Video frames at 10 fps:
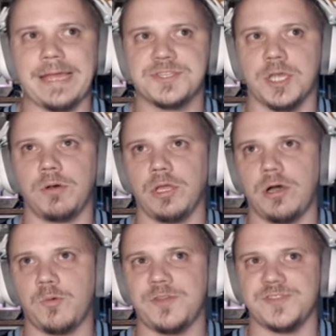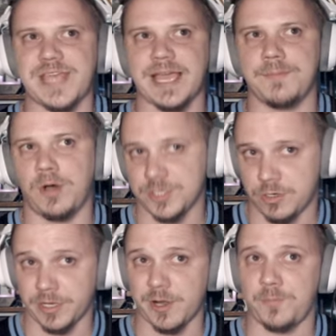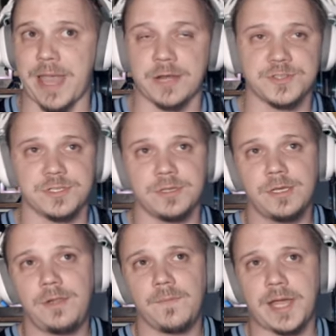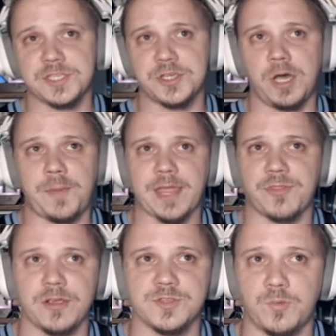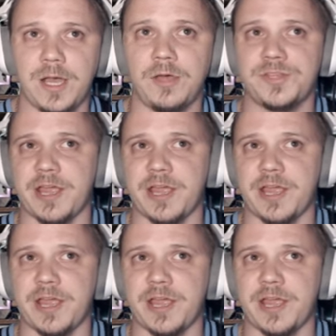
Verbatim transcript: back to go along with Zach Moss. Cordero Patterson, I saw back there as well.